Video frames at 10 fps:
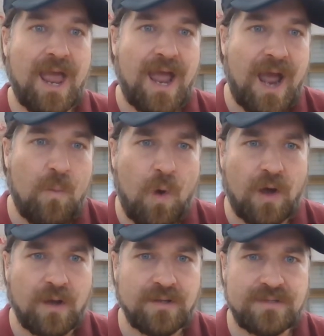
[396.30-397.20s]

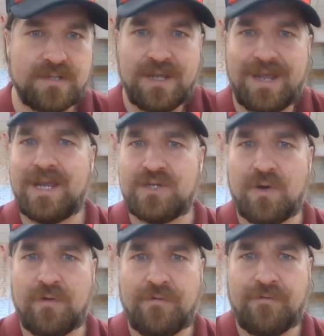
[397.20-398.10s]
What is
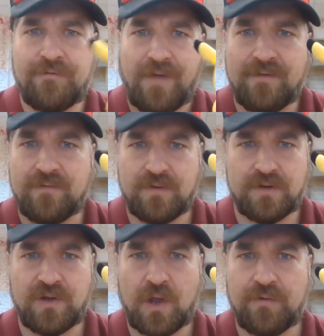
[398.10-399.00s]
your favourite
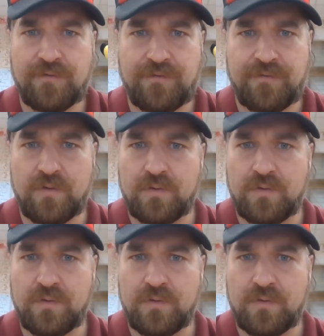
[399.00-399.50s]
food?